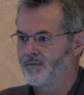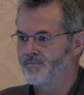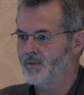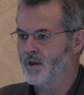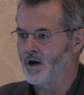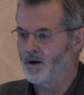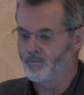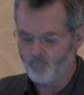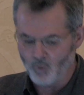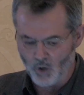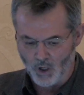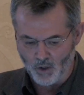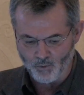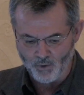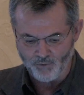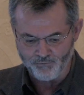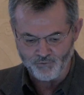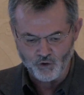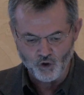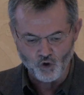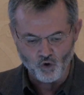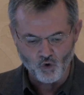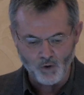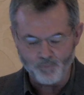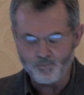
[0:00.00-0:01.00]
a
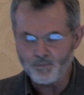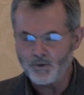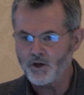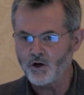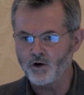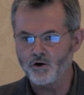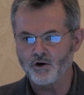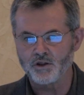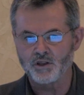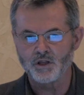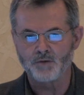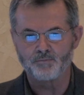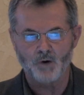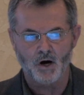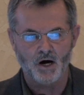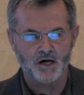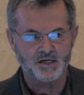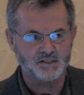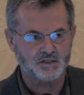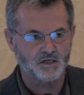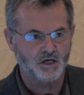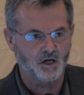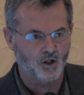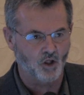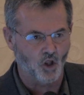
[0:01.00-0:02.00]
review appeared in the
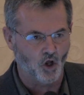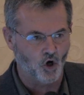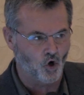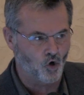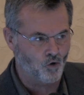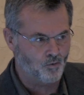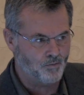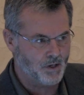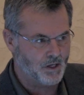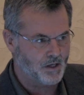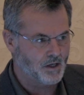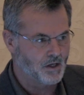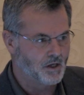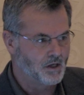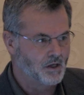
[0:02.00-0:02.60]
Boston Globe,